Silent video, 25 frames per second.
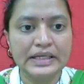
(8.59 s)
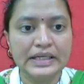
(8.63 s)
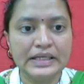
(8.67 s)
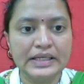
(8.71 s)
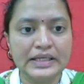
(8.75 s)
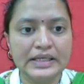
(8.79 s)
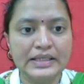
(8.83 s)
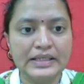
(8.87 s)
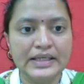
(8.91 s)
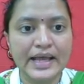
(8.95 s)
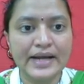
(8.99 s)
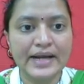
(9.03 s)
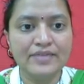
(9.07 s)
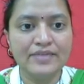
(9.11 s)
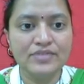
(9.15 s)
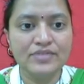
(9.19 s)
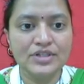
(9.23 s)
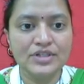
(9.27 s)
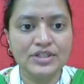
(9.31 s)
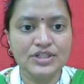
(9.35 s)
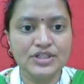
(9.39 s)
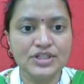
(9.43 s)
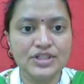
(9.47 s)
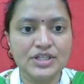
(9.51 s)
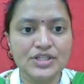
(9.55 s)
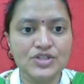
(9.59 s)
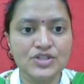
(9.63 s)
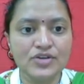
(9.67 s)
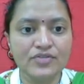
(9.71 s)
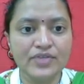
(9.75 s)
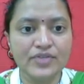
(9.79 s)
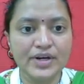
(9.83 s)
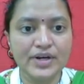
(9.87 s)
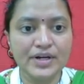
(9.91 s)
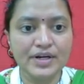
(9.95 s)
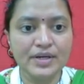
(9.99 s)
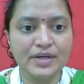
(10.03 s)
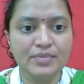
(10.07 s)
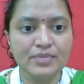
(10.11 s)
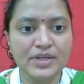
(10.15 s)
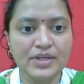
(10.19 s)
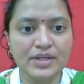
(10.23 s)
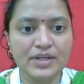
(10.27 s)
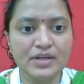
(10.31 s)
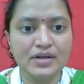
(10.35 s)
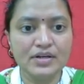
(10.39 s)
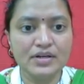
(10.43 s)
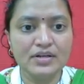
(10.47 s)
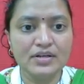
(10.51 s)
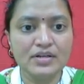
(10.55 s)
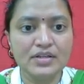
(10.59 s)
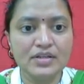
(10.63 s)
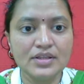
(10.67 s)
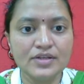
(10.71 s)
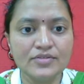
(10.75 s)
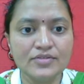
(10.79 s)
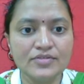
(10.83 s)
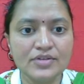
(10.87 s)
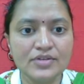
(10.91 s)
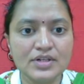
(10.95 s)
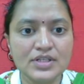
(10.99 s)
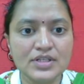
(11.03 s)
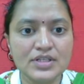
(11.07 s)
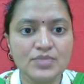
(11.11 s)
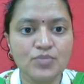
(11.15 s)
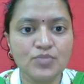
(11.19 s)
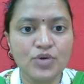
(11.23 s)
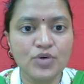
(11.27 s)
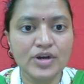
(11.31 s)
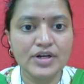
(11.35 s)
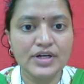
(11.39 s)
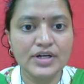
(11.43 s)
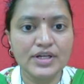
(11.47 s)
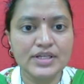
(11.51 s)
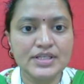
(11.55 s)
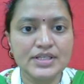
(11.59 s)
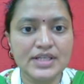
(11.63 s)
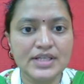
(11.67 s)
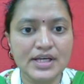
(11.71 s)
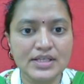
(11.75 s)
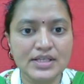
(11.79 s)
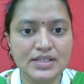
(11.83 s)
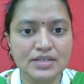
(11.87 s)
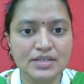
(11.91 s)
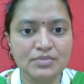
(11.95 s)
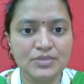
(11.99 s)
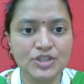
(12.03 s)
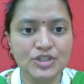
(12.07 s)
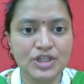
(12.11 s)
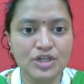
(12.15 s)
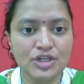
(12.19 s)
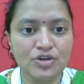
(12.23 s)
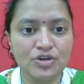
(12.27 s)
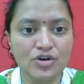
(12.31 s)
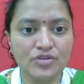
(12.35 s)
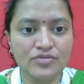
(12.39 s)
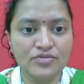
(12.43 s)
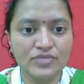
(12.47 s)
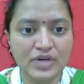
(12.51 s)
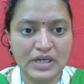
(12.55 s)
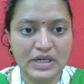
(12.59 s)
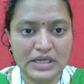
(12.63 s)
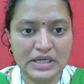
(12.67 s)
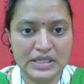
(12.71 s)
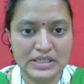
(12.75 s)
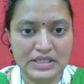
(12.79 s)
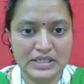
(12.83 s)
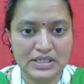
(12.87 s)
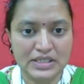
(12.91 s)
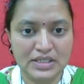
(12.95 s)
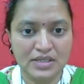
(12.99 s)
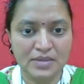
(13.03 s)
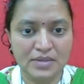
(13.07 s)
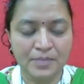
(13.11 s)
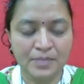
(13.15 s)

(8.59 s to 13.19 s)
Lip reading: In that functions of entrepreneur, the first point is assumption of risk.